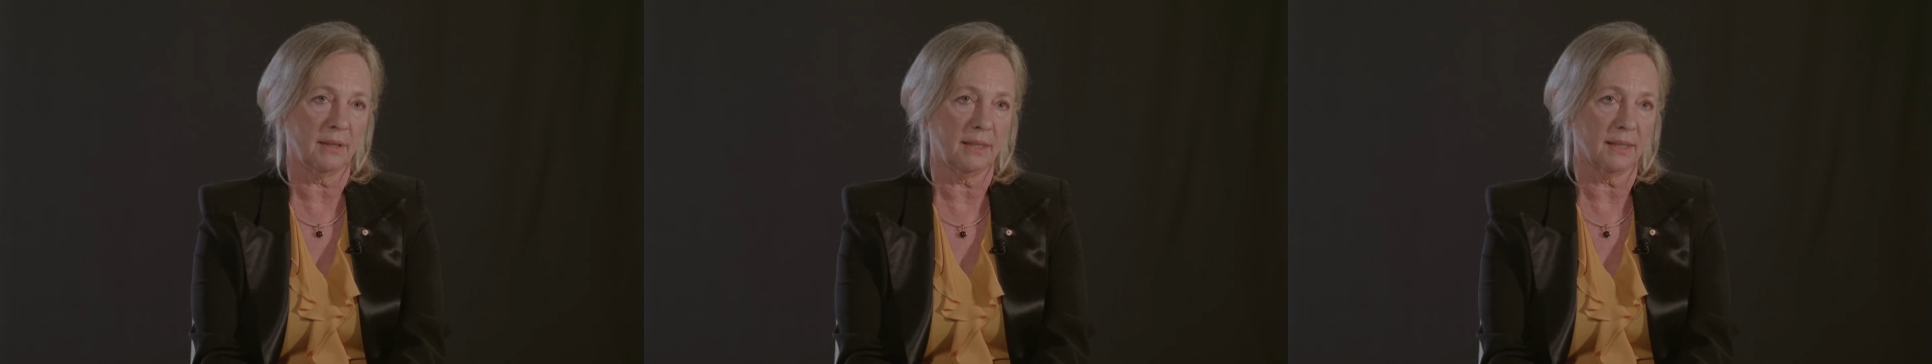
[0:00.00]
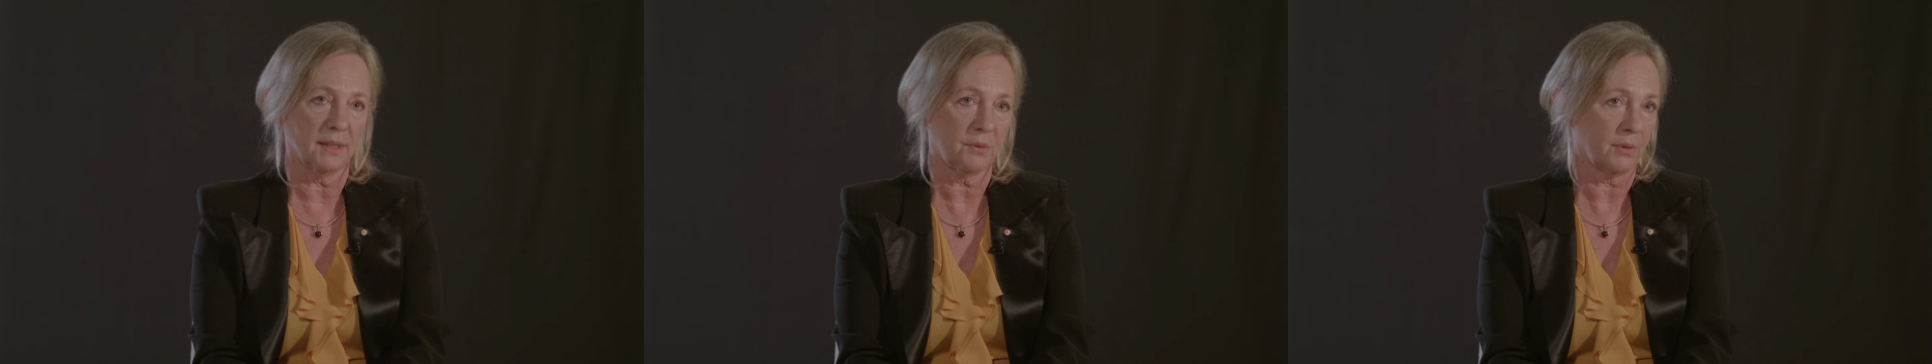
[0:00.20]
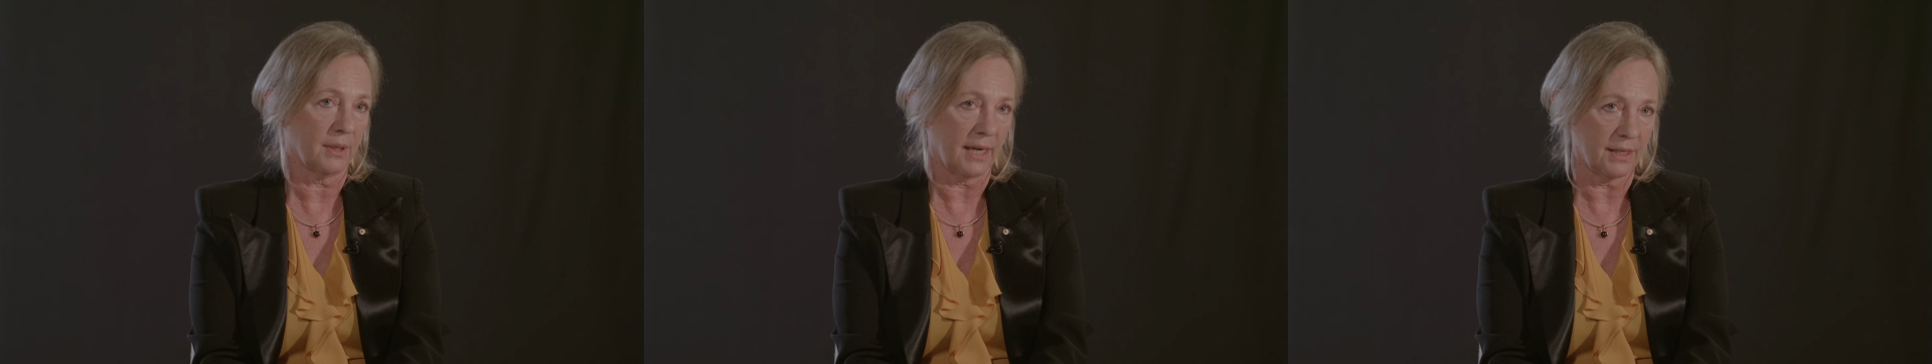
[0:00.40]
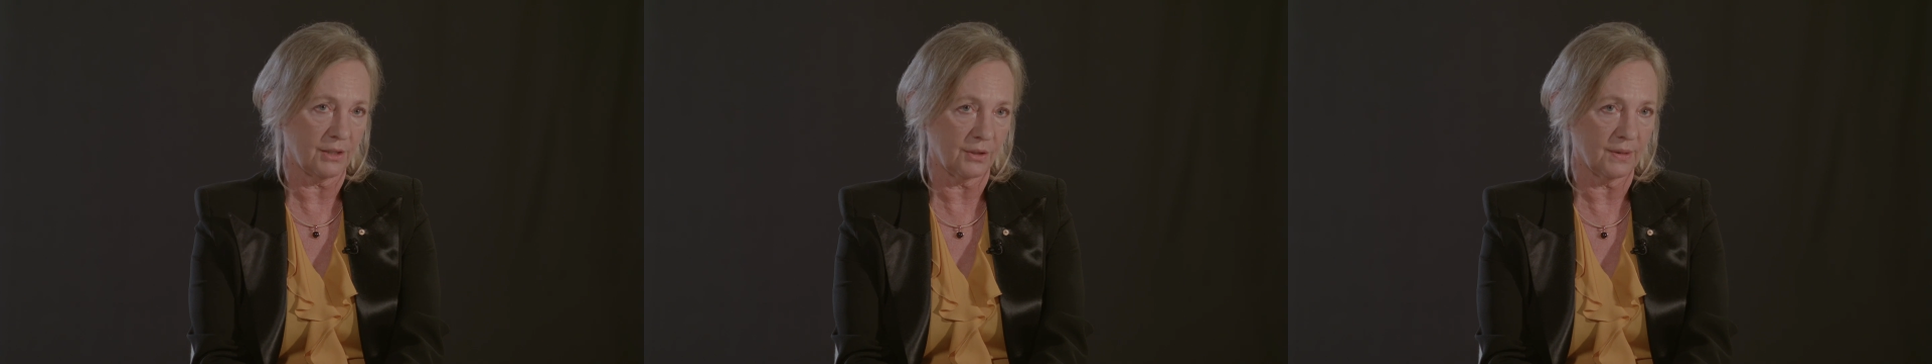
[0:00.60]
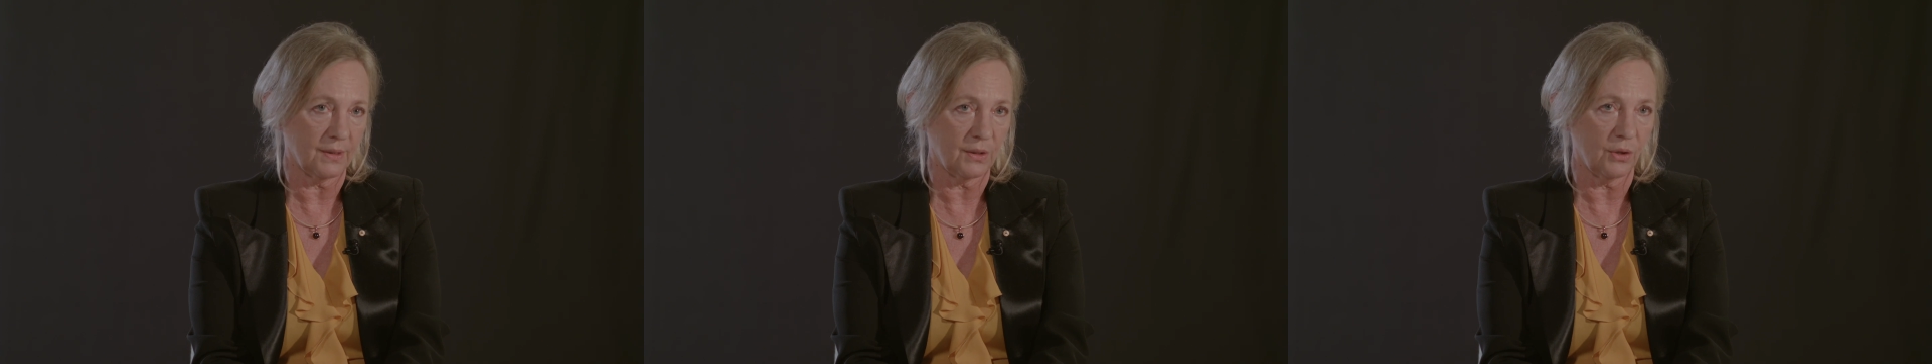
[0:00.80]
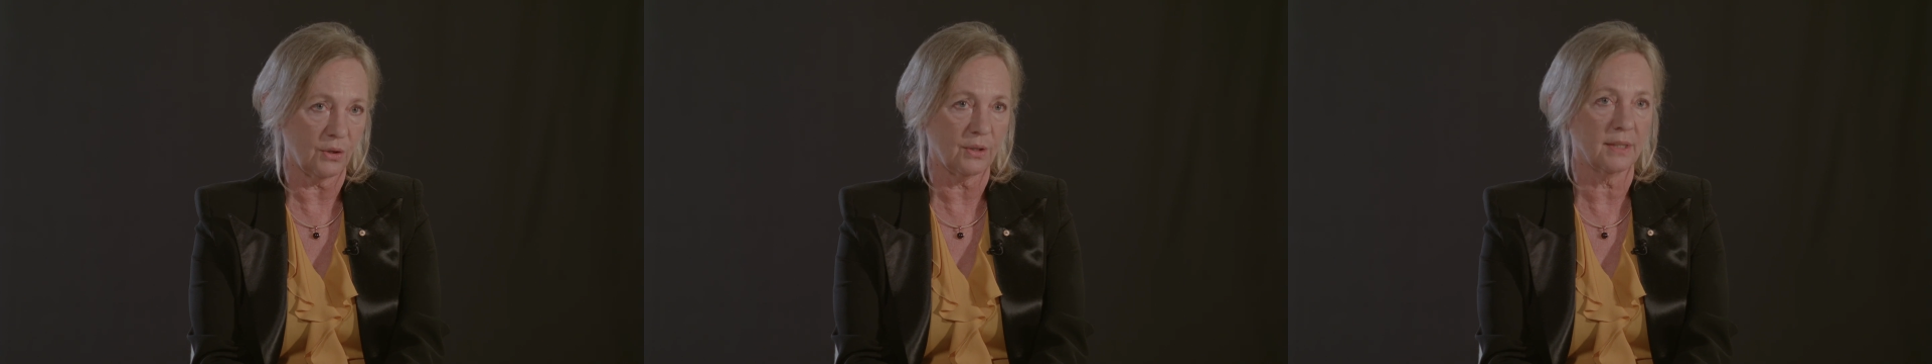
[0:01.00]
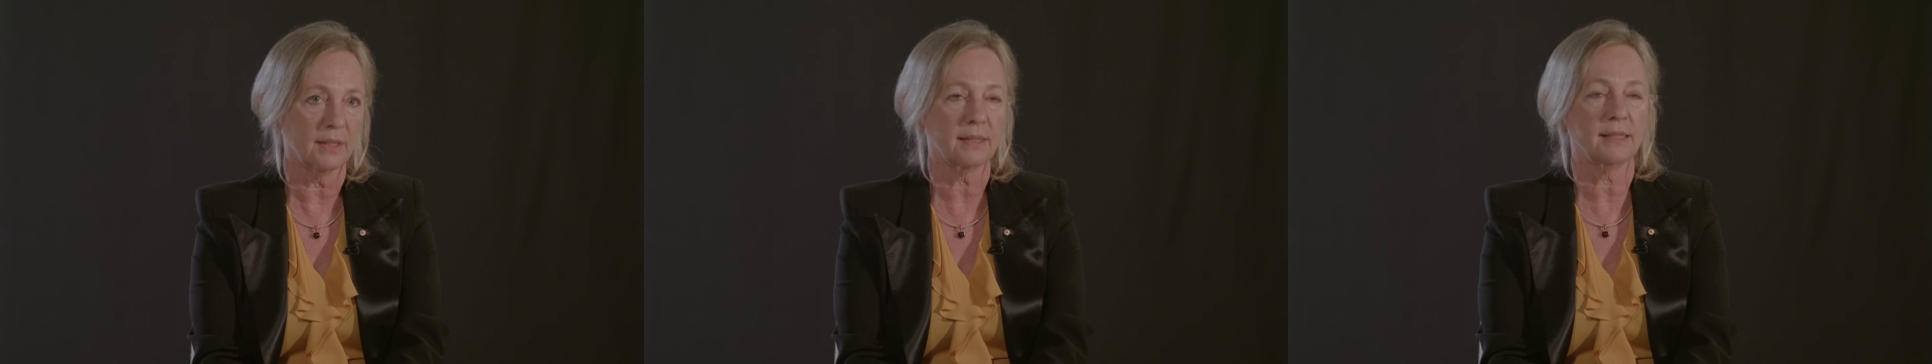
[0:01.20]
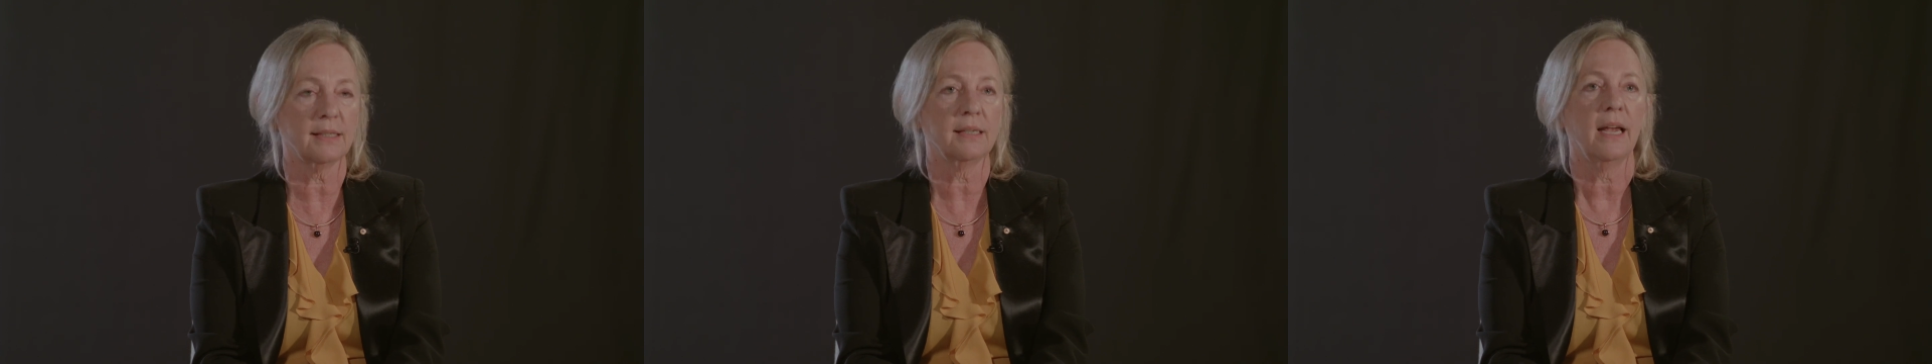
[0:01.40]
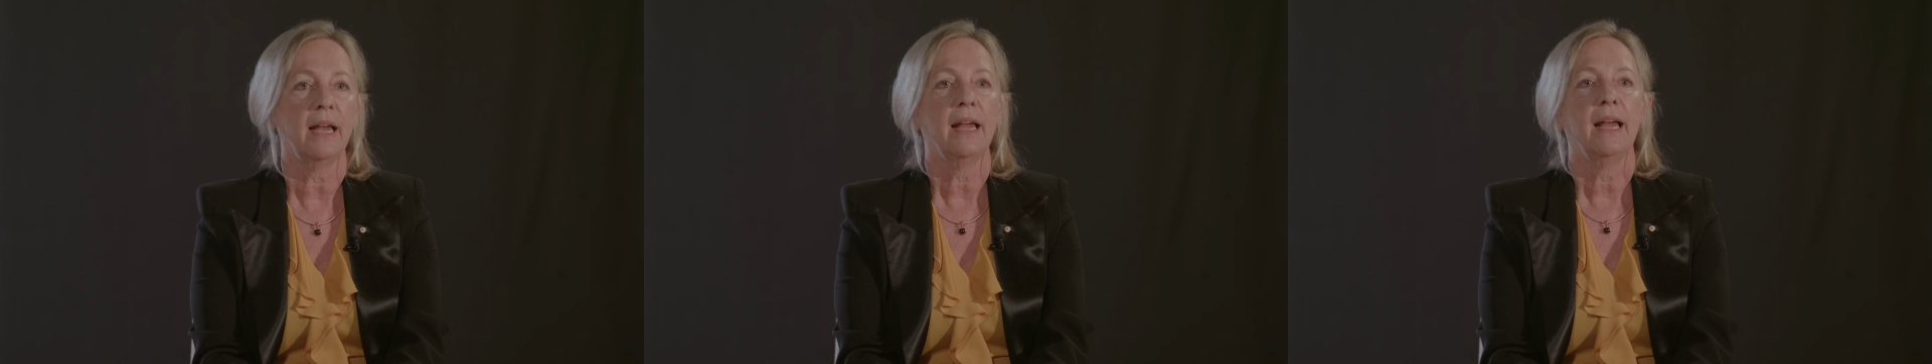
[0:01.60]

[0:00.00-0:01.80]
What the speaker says: industrial relations units.